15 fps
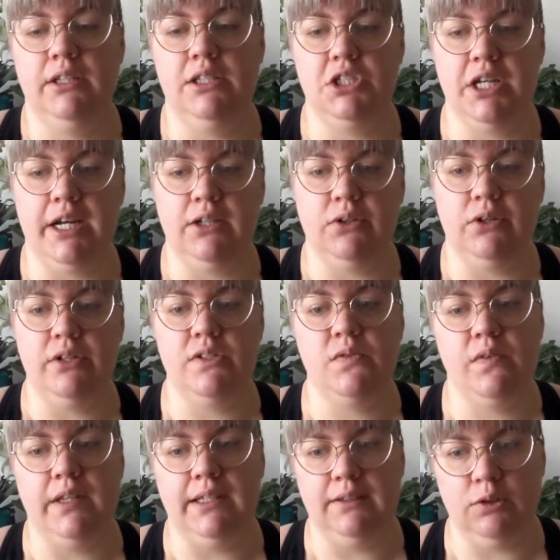the Chow Goose
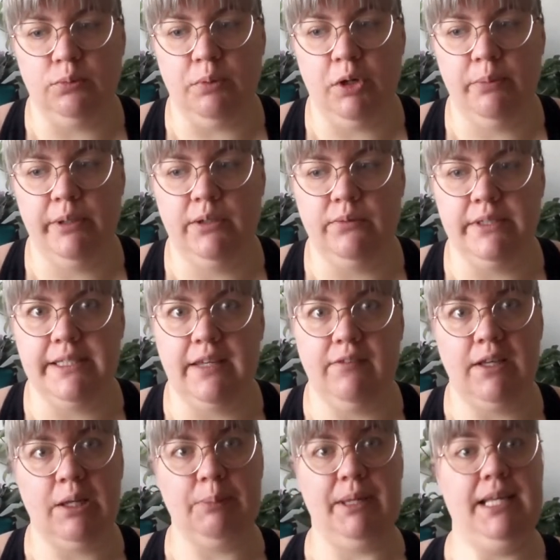for the Little Moment was
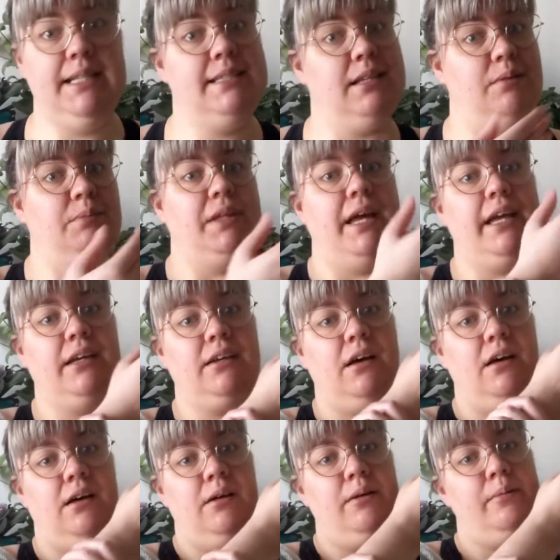giving me some like
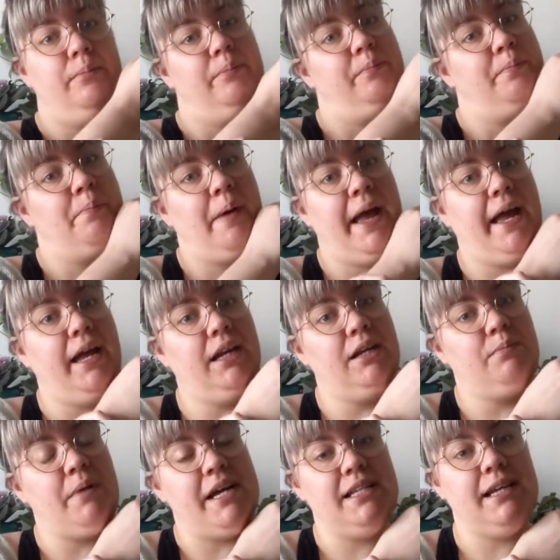arm pain
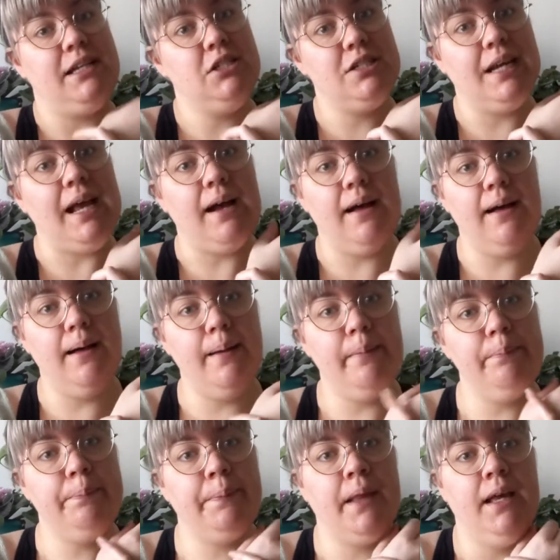in my tensioning
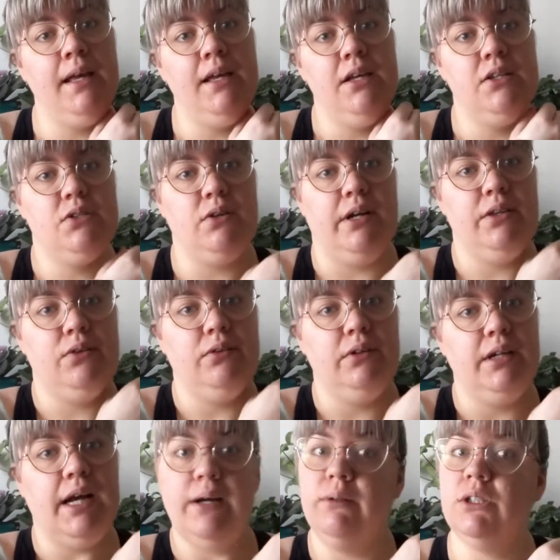arm. So I
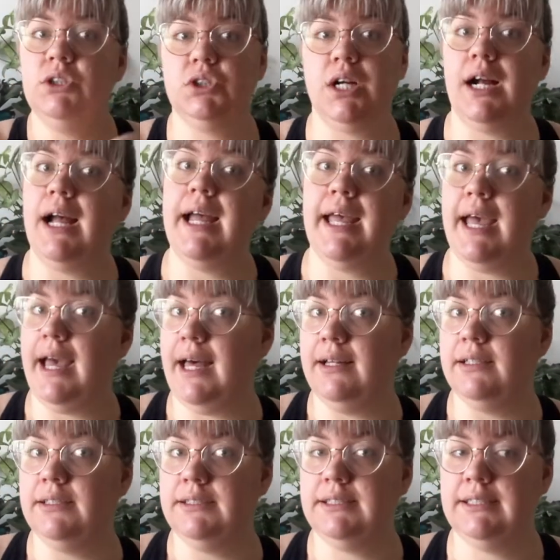thought I would try
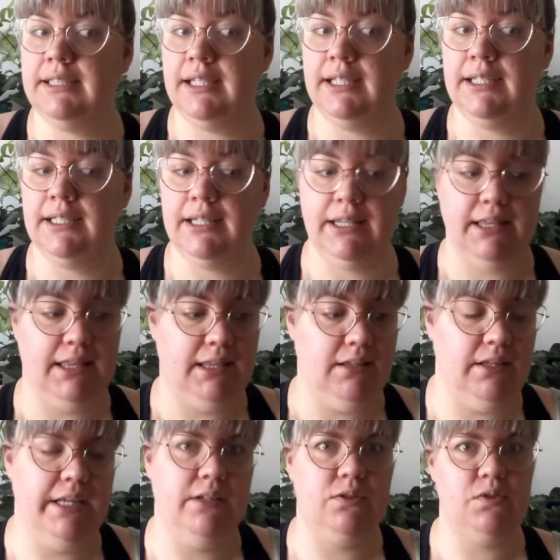out,
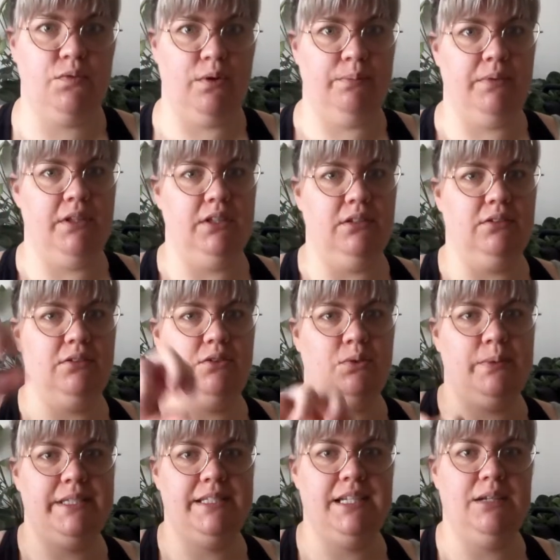it's from the
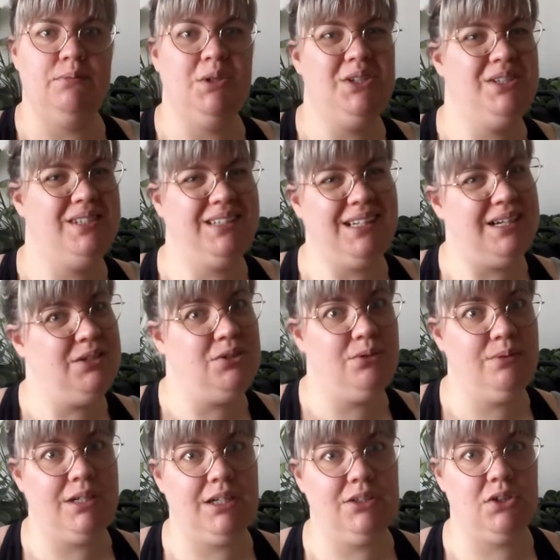twisting motion that I do
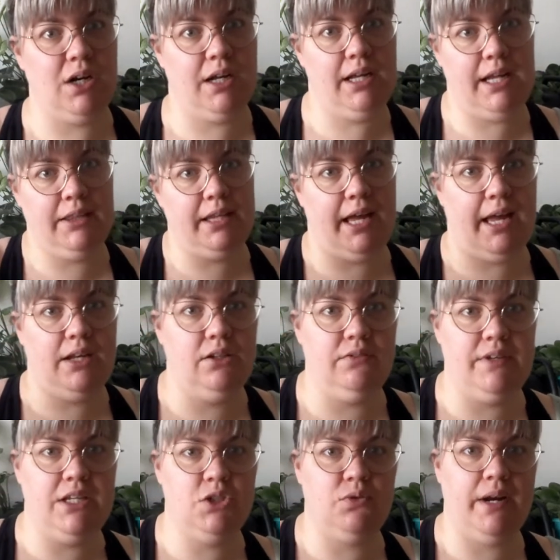when I try at the end
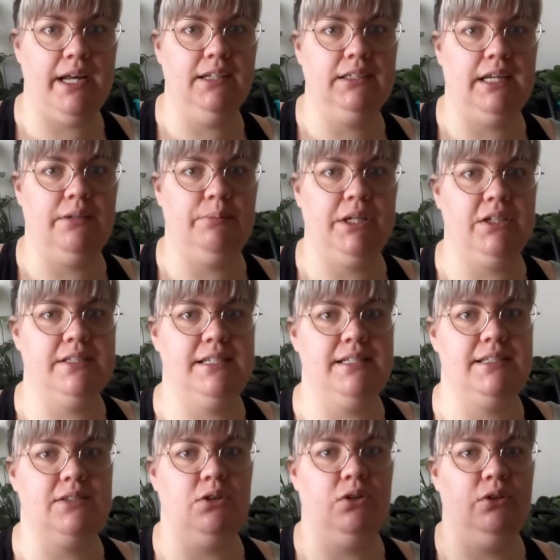of each round, and because
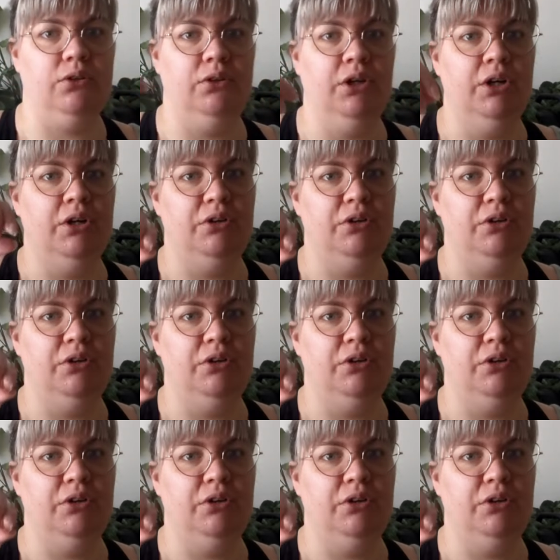it's so